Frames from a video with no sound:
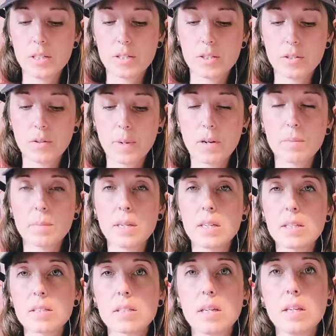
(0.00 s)
to know about me
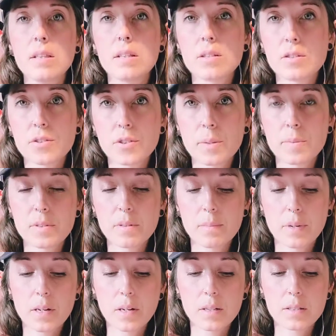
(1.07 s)
is in the description
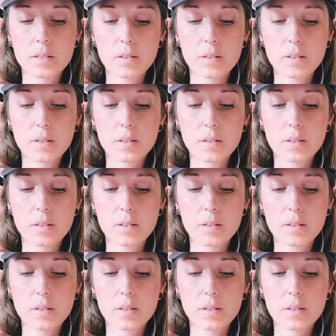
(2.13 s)
box.